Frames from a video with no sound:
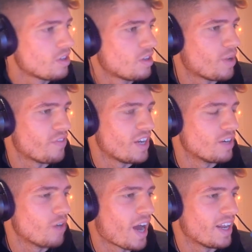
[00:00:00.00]
Bit of a
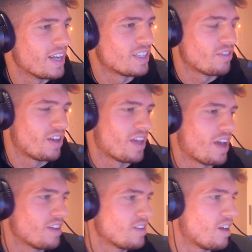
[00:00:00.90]
little analyst right
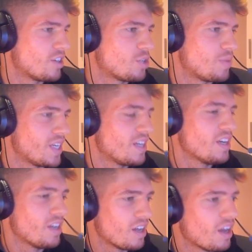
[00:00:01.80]
there. I should be
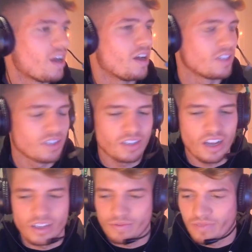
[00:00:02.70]
a,
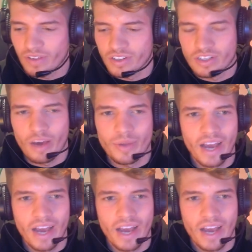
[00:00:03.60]
a FIFA sniping